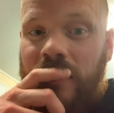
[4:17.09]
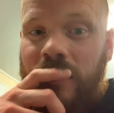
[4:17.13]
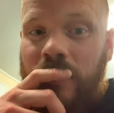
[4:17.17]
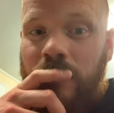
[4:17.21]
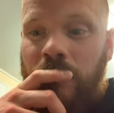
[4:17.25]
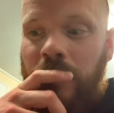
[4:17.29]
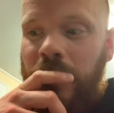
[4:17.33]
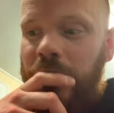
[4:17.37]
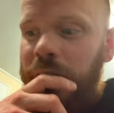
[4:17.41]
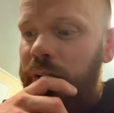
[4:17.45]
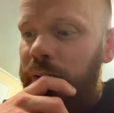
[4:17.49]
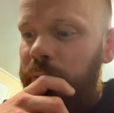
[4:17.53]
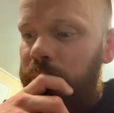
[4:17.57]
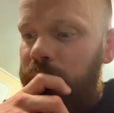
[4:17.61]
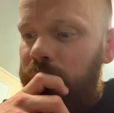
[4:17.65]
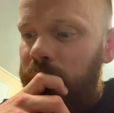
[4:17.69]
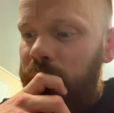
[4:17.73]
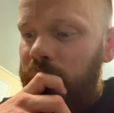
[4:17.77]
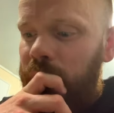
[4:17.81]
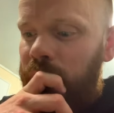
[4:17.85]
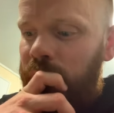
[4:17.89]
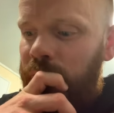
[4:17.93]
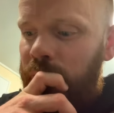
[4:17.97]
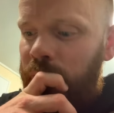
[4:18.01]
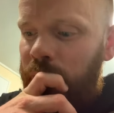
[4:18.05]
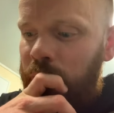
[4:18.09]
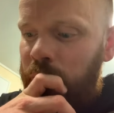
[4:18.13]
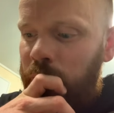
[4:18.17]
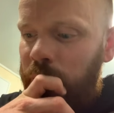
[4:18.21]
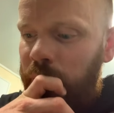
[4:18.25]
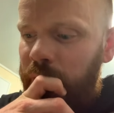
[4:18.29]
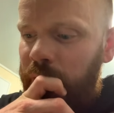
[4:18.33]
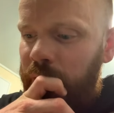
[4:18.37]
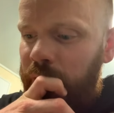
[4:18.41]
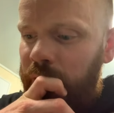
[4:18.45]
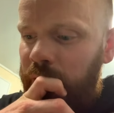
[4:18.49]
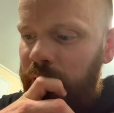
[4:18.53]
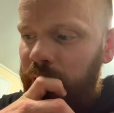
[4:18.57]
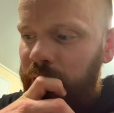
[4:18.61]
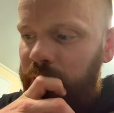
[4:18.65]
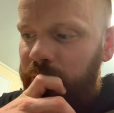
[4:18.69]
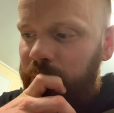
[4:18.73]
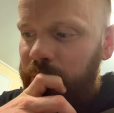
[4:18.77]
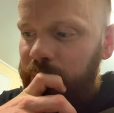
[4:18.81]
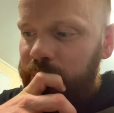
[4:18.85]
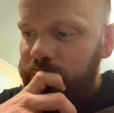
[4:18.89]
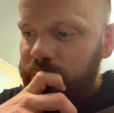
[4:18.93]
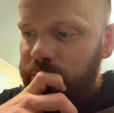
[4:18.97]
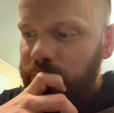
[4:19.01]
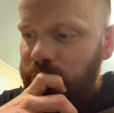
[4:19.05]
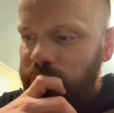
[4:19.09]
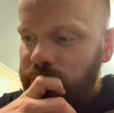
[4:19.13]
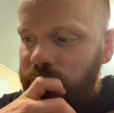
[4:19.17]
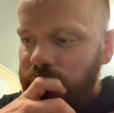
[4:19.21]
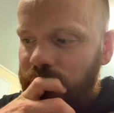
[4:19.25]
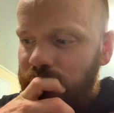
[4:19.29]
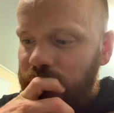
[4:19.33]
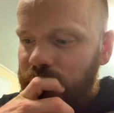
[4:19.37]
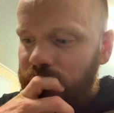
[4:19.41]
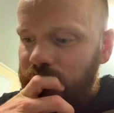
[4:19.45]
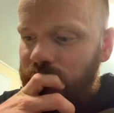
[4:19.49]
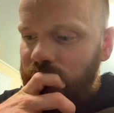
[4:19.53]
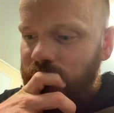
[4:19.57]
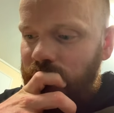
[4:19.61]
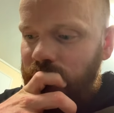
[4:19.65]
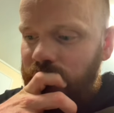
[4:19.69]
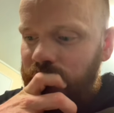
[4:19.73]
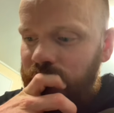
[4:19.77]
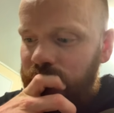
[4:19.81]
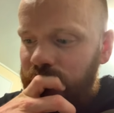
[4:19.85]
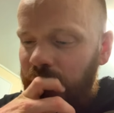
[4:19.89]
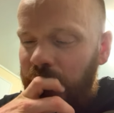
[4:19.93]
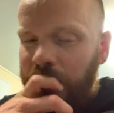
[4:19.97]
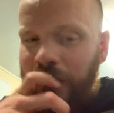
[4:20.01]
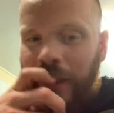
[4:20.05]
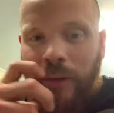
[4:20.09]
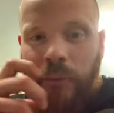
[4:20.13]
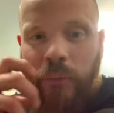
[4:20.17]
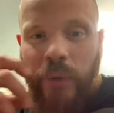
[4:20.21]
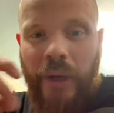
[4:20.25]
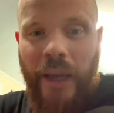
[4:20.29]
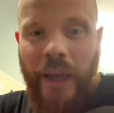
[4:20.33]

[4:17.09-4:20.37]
Pretty neat. And then we